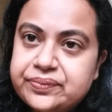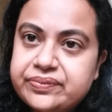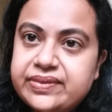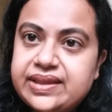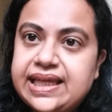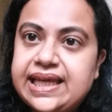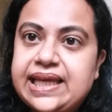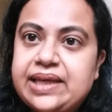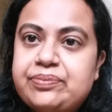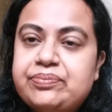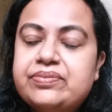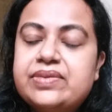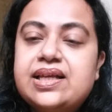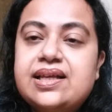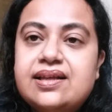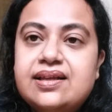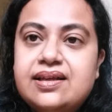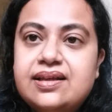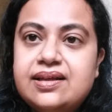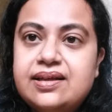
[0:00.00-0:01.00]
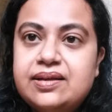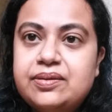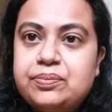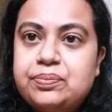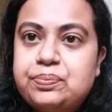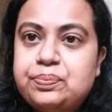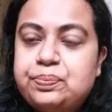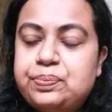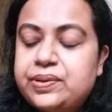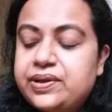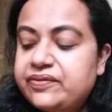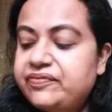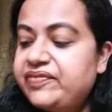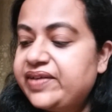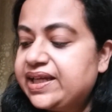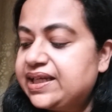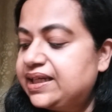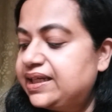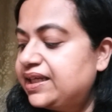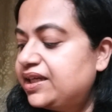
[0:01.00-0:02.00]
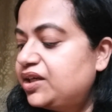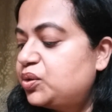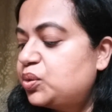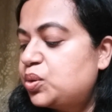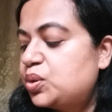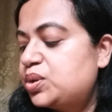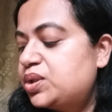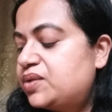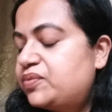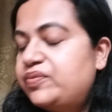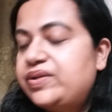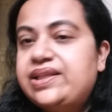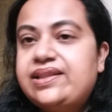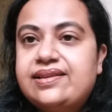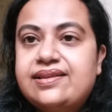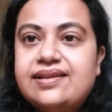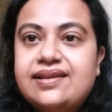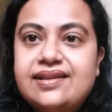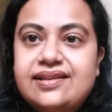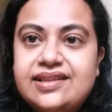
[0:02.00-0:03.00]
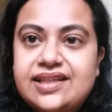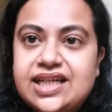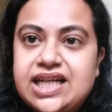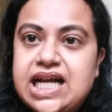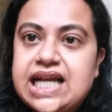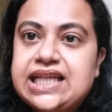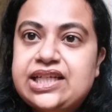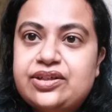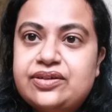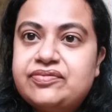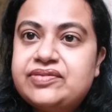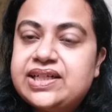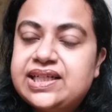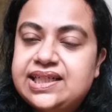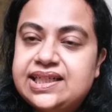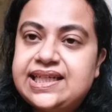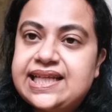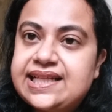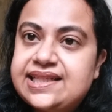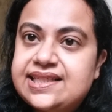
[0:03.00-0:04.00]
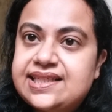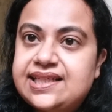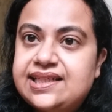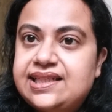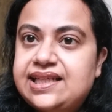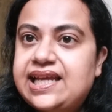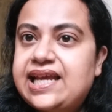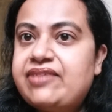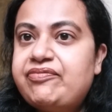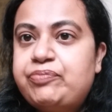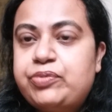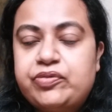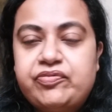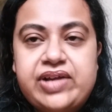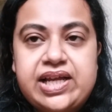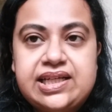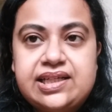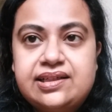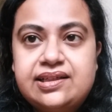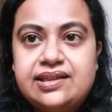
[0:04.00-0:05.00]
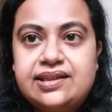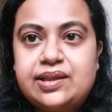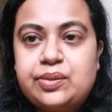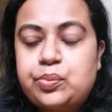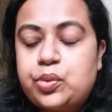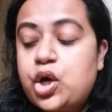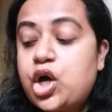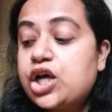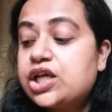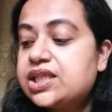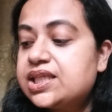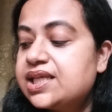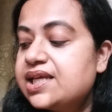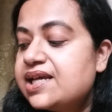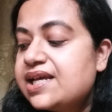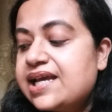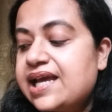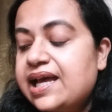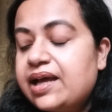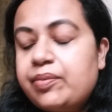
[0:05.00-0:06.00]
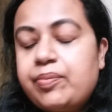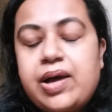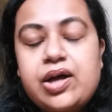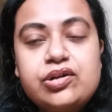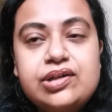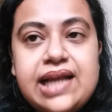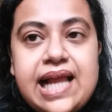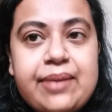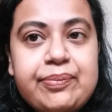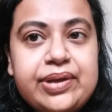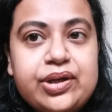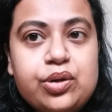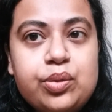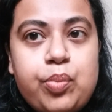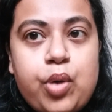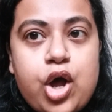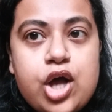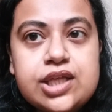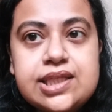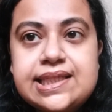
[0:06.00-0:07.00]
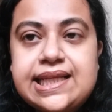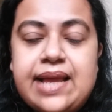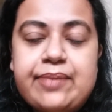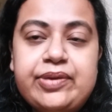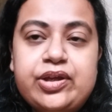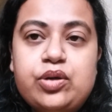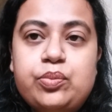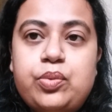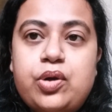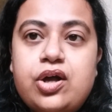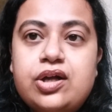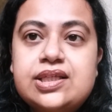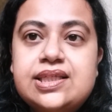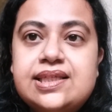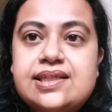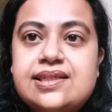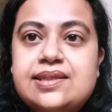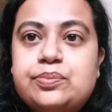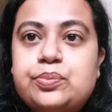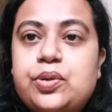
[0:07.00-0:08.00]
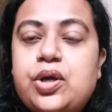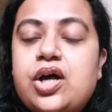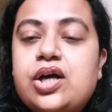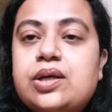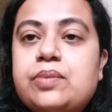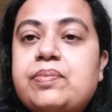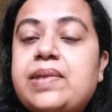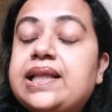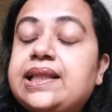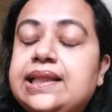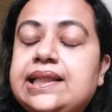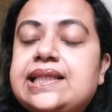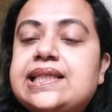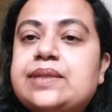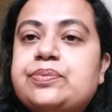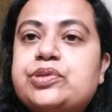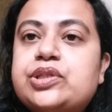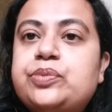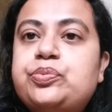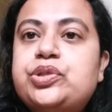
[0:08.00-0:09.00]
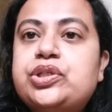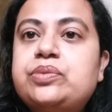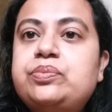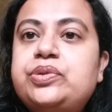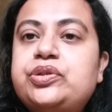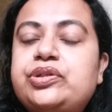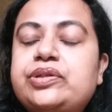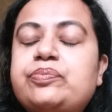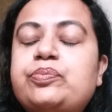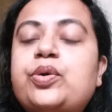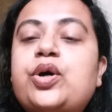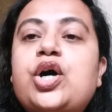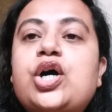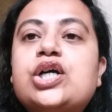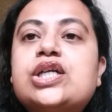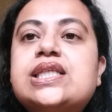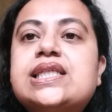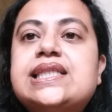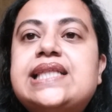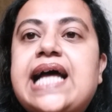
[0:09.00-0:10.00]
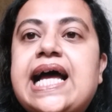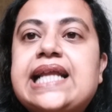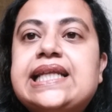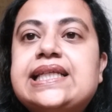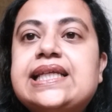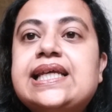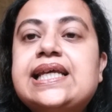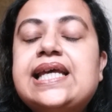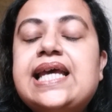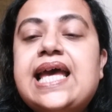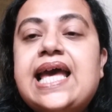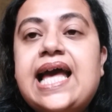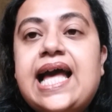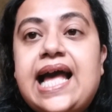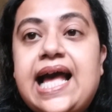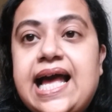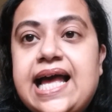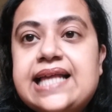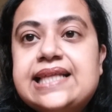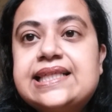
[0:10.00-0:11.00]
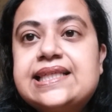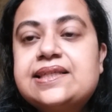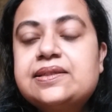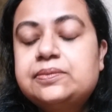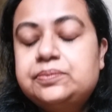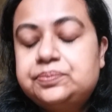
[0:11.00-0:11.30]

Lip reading: Name perfectly goes with the kind of contents that they have provided in the box. About Glamego box is a monthly subscription beauty box that has